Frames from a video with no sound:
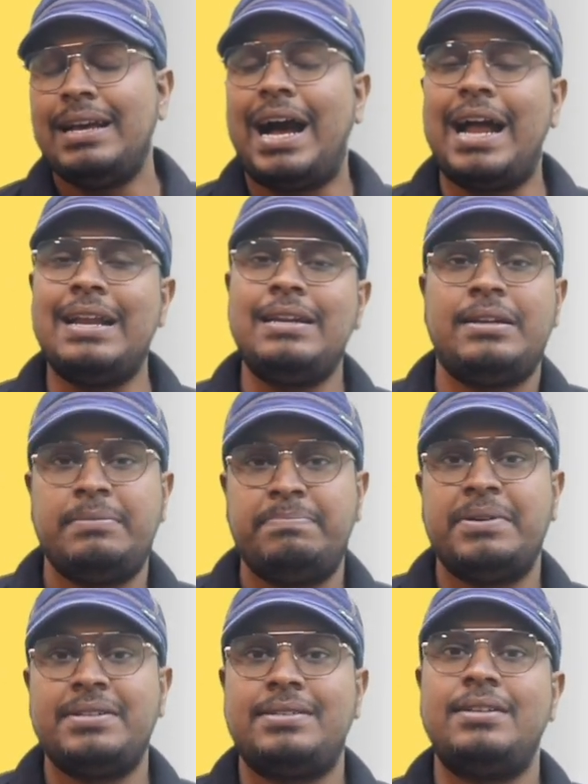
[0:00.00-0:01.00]

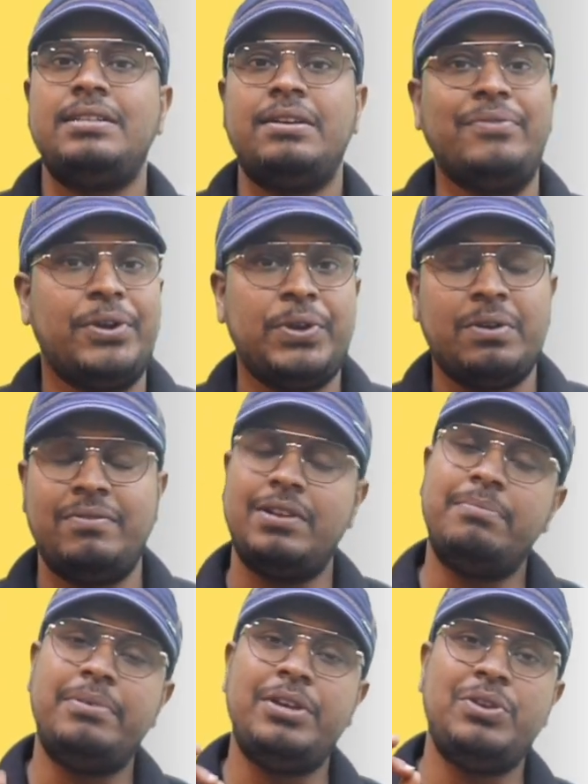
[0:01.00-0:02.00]
100% the video
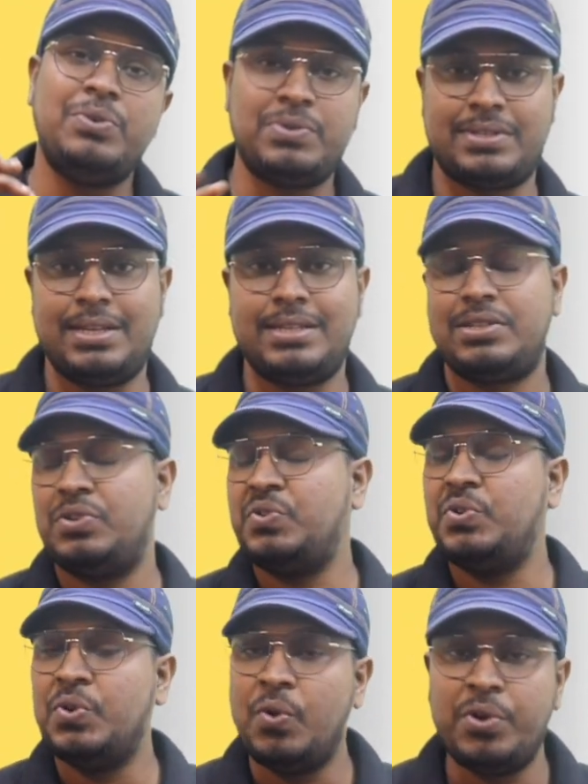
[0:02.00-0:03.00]
will be useless,
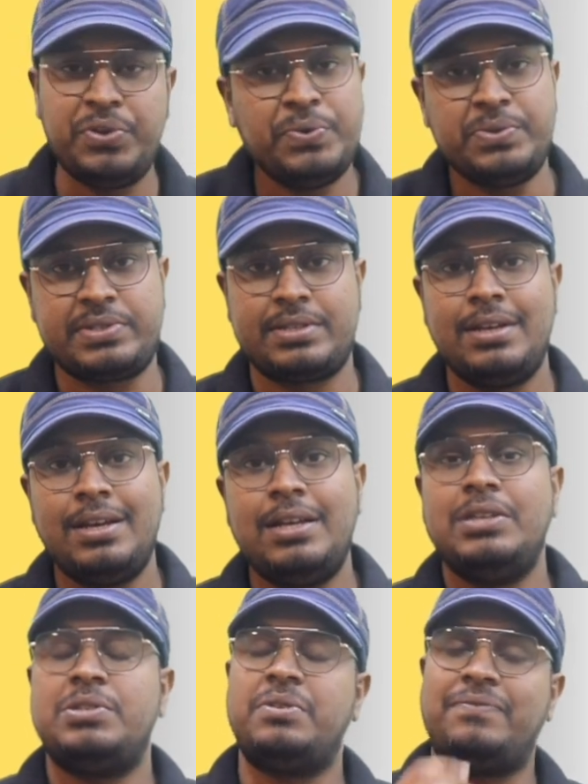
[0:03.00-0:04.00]
no use.
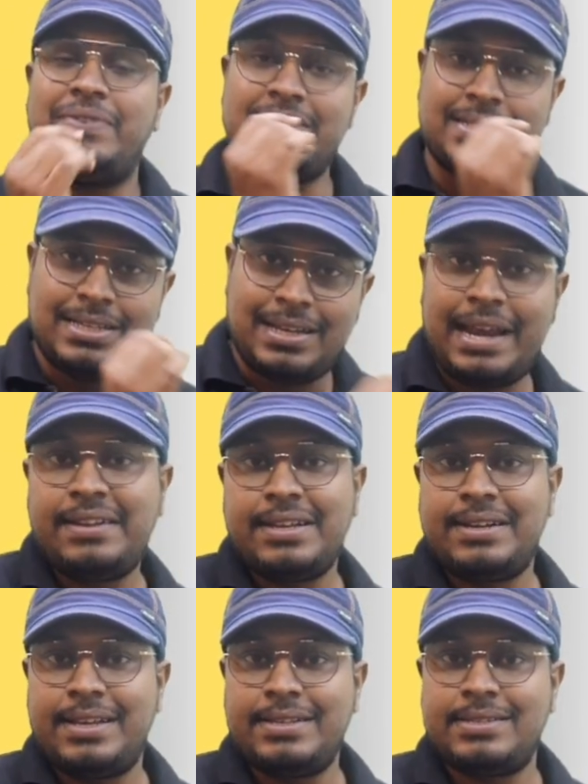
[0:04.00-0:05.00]
So first write the
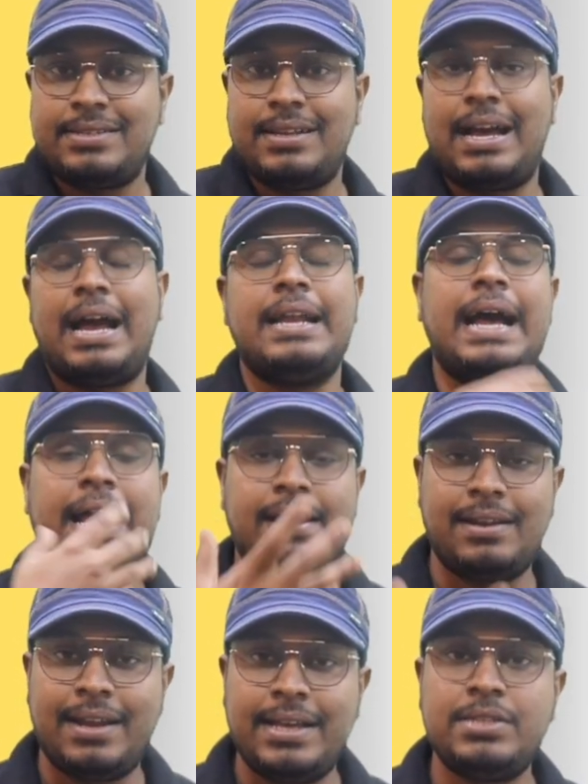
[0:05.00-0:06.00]
test and
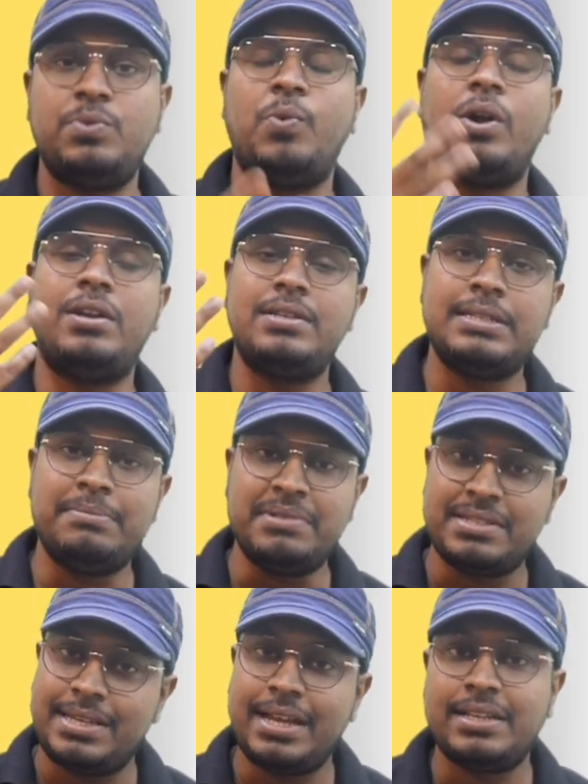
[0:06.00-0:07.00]
analyze what is the
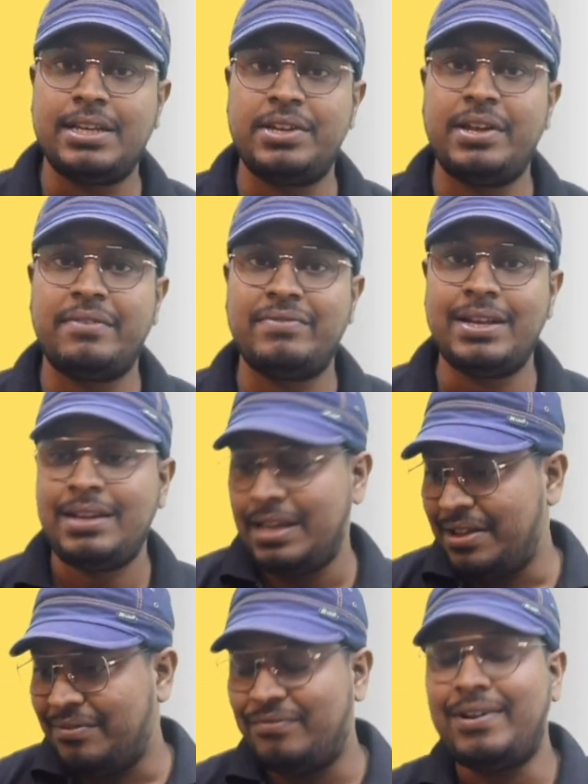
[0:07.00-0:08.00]
mistake that you have done,
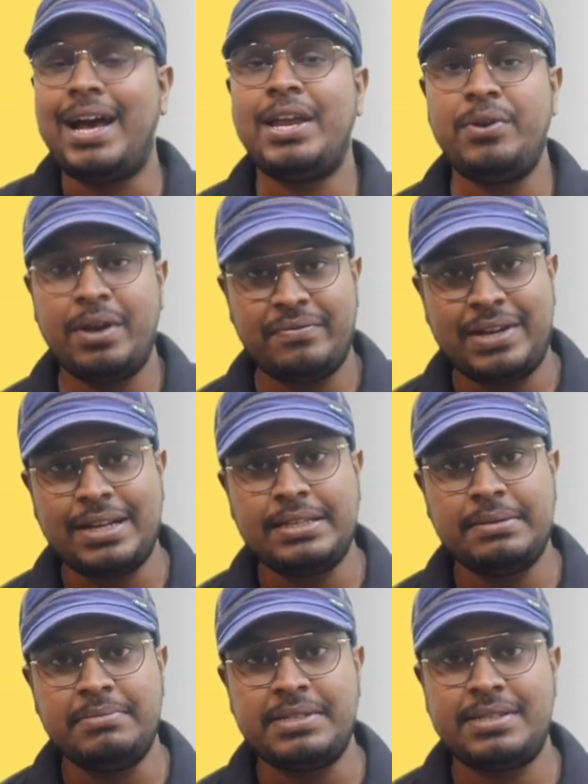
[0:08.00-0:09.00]
where you have done
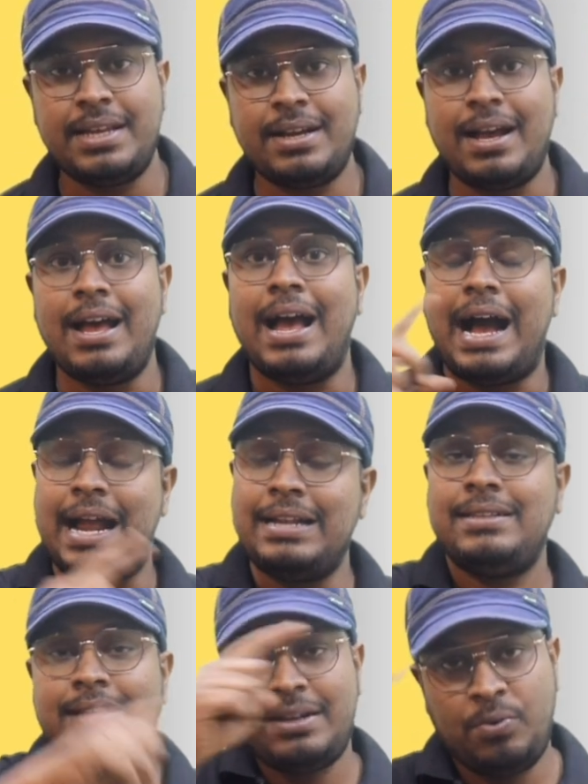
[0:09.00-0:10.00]
the mistake,
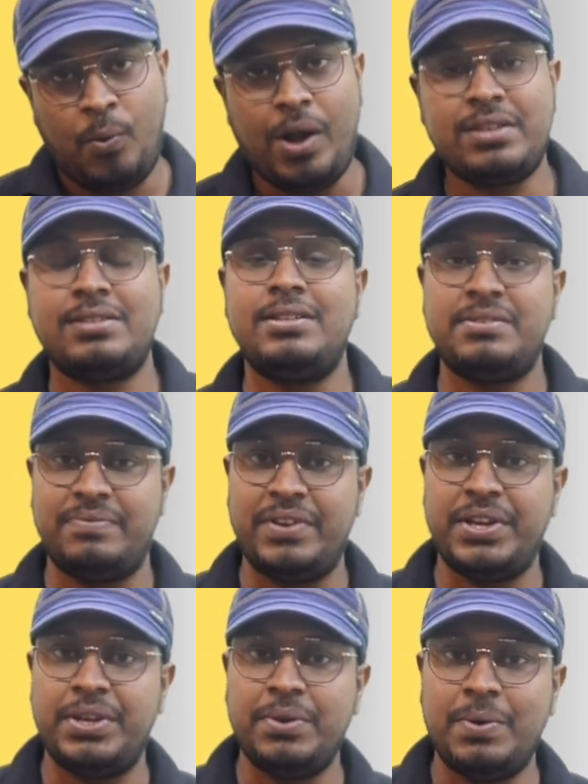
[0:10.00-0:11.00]
and then watch this
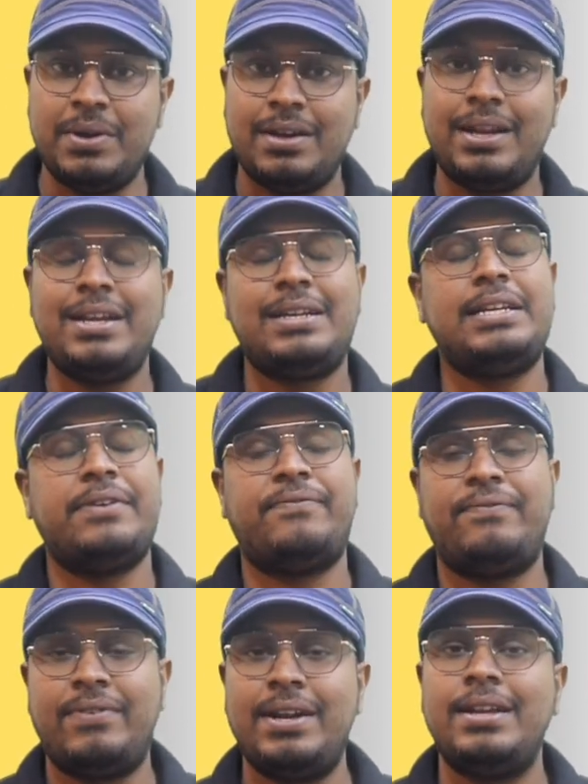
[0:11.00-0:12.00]
video, right?
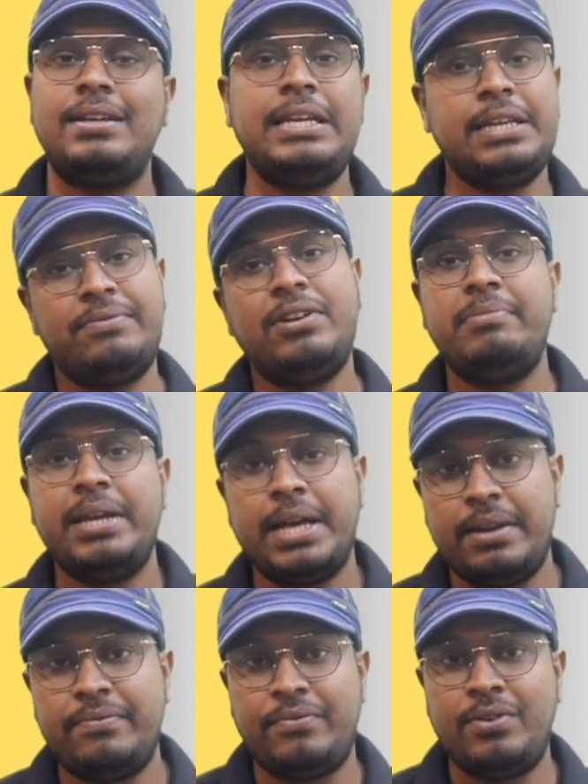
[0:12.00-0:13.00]
Definitely it will be
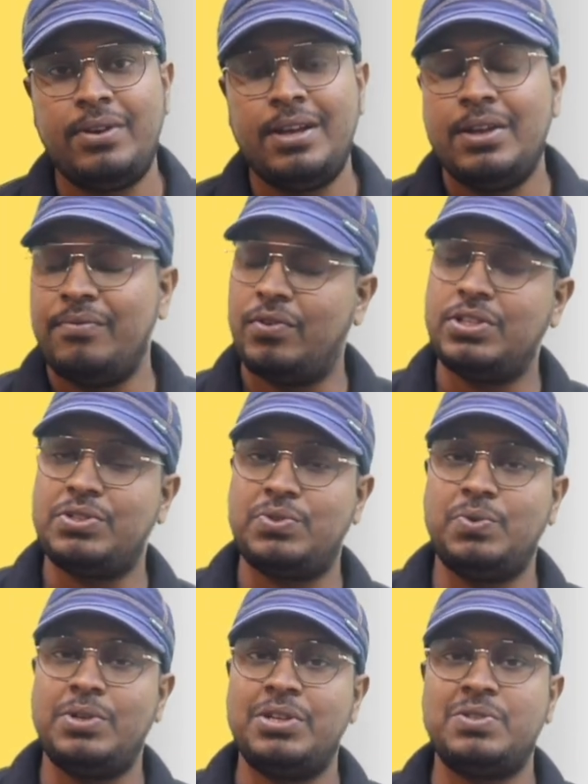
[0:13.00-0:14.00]
helpful for the
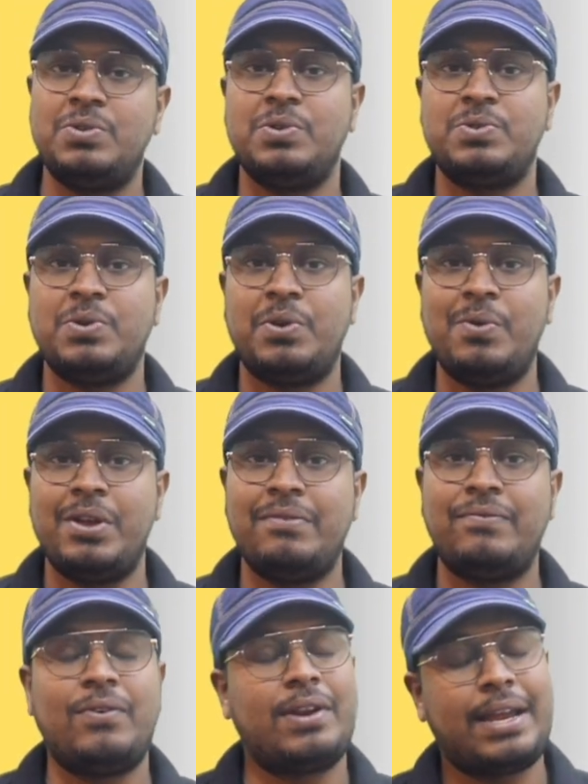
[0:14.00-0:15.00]
students, those who are going
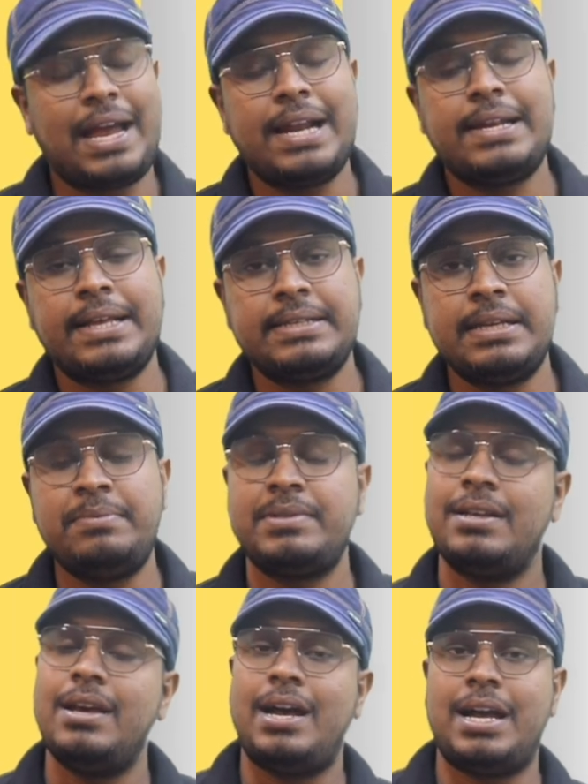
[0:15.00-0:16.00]
for CAT
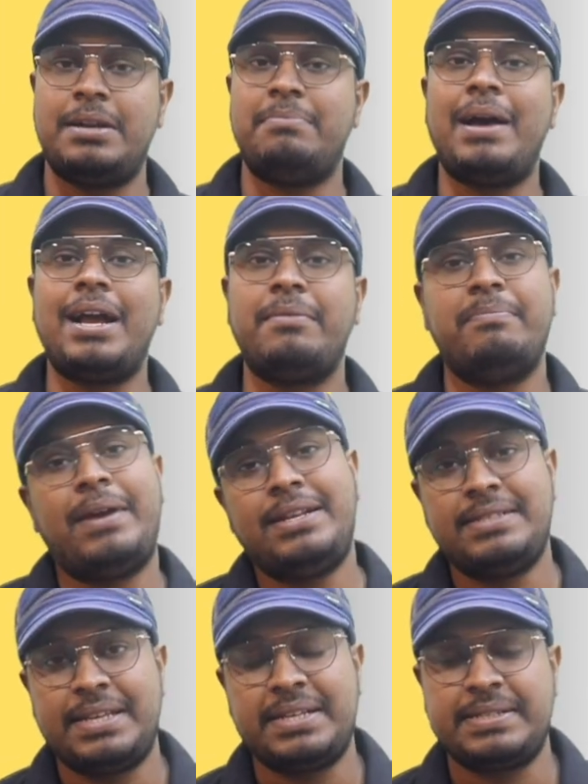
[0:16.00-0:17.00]
exams and bank
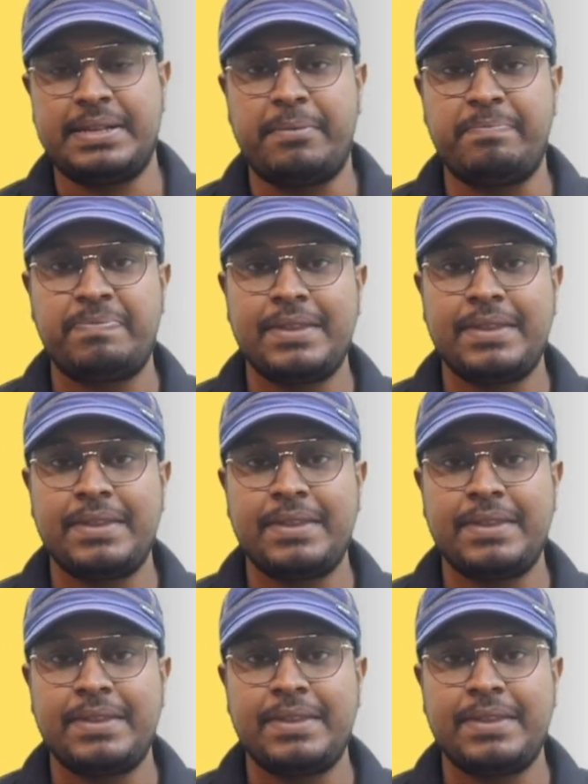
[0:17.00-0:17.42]
mains exam.